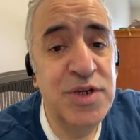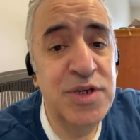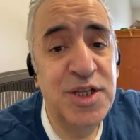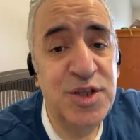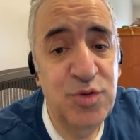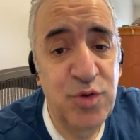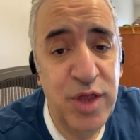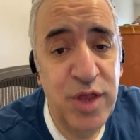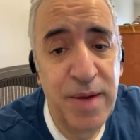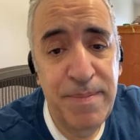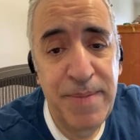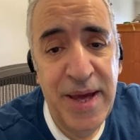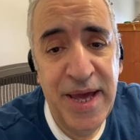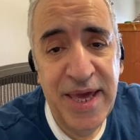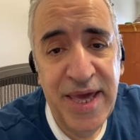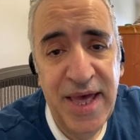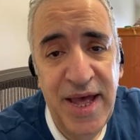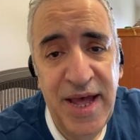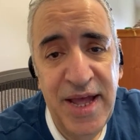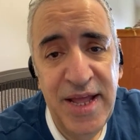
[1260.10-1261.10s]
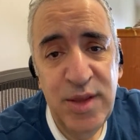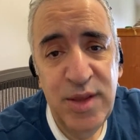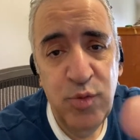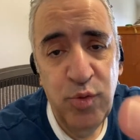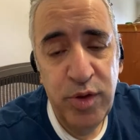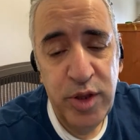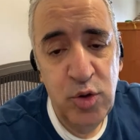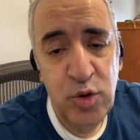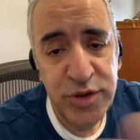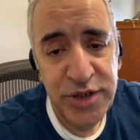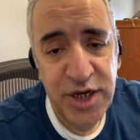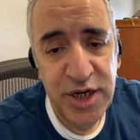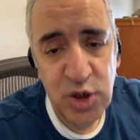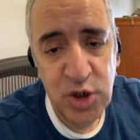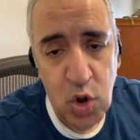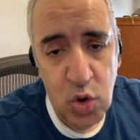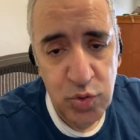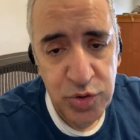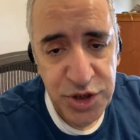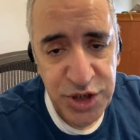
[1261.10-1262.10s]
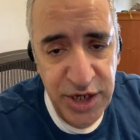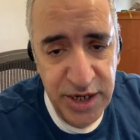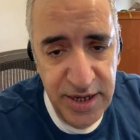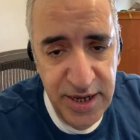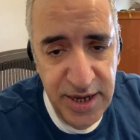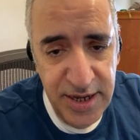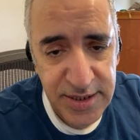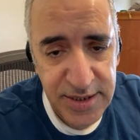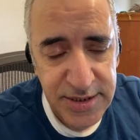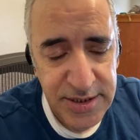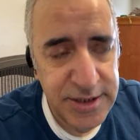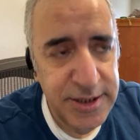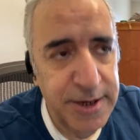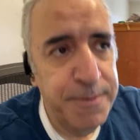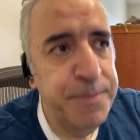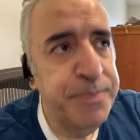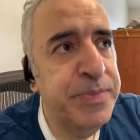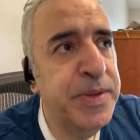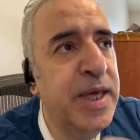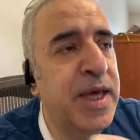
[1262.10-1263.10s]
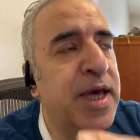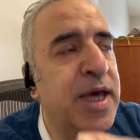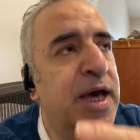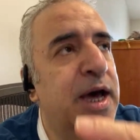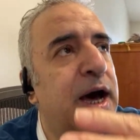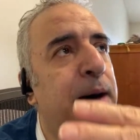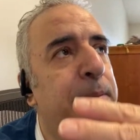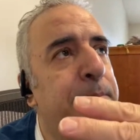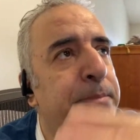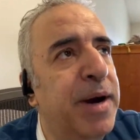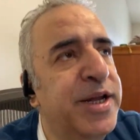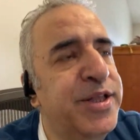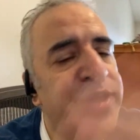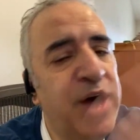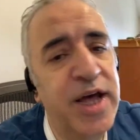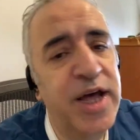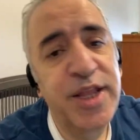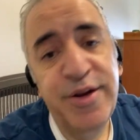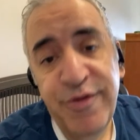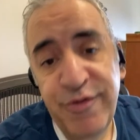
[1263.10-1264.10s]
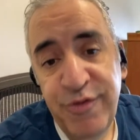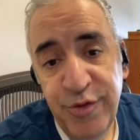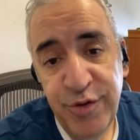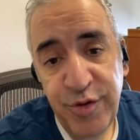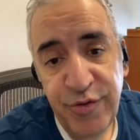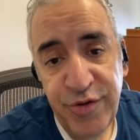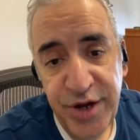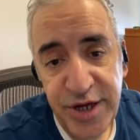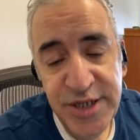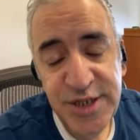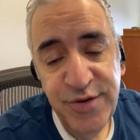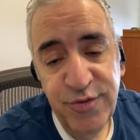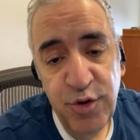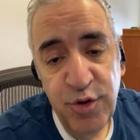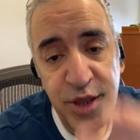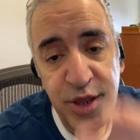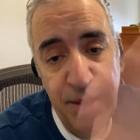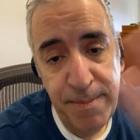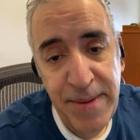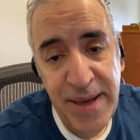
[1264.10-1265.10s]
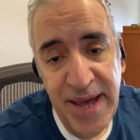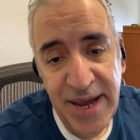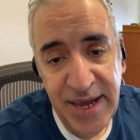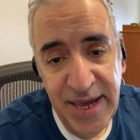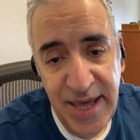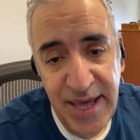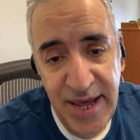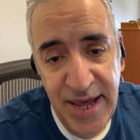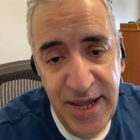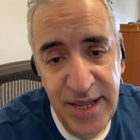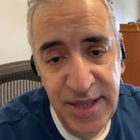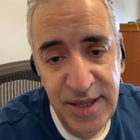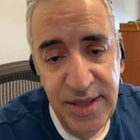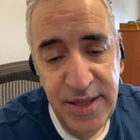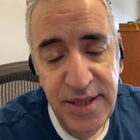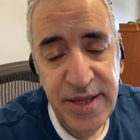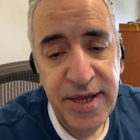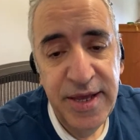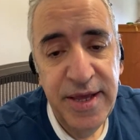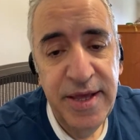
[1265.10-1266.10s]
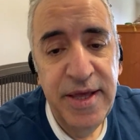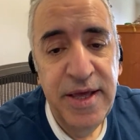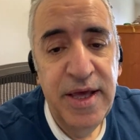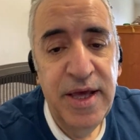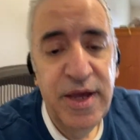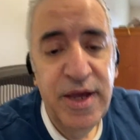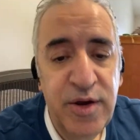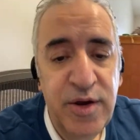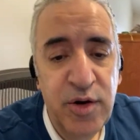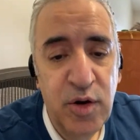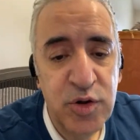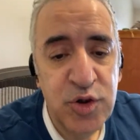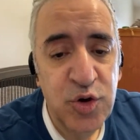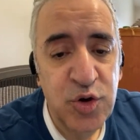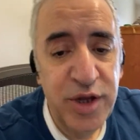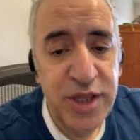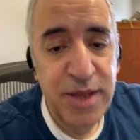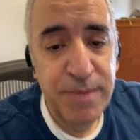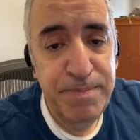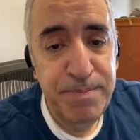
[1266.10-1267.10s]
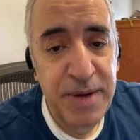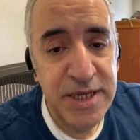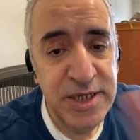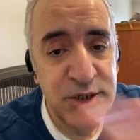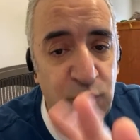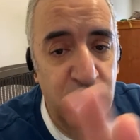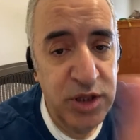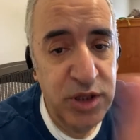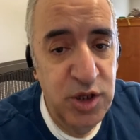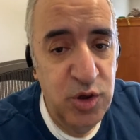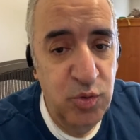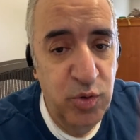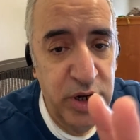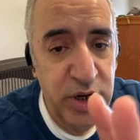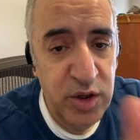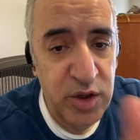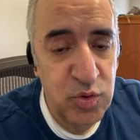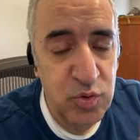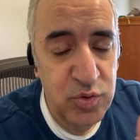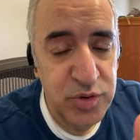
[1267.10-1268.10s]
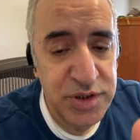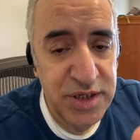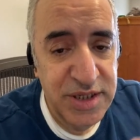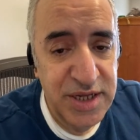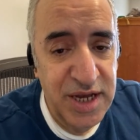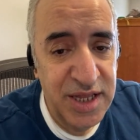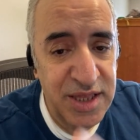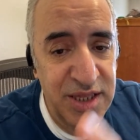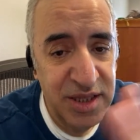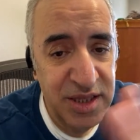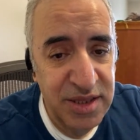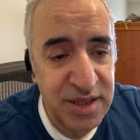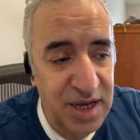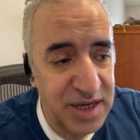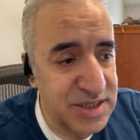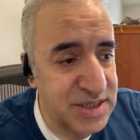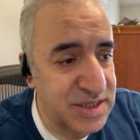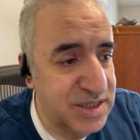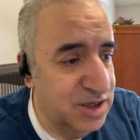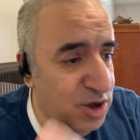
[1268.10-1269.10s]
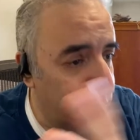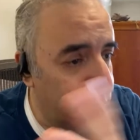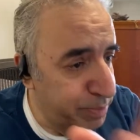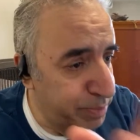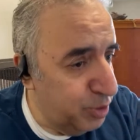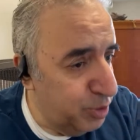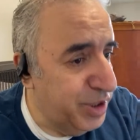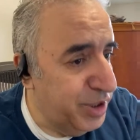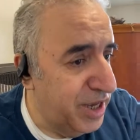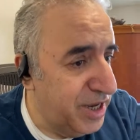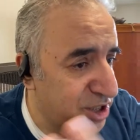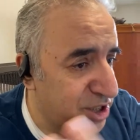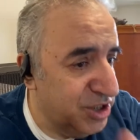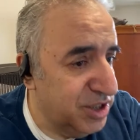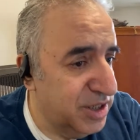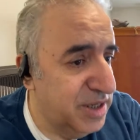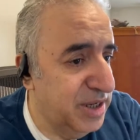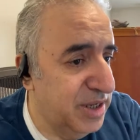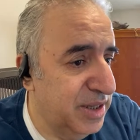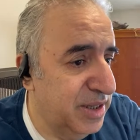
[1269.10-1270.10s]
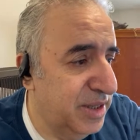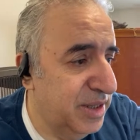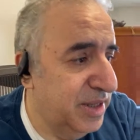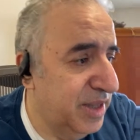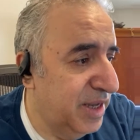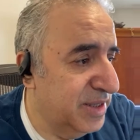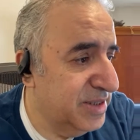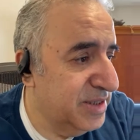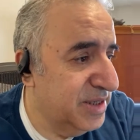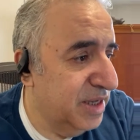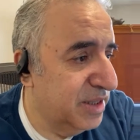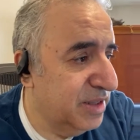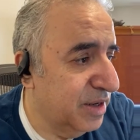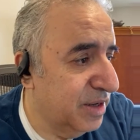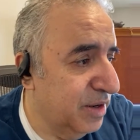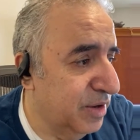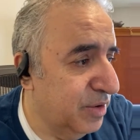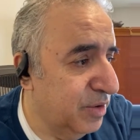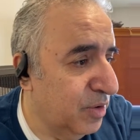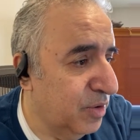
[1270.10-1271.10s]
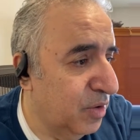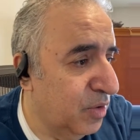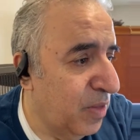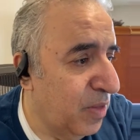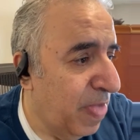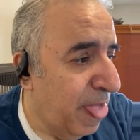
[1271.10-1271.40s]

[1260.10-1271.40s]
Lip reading: it to the back end using Node.js. Python is for the back end, you know. So it depends what you want to use it, and it does computation and etc. You know,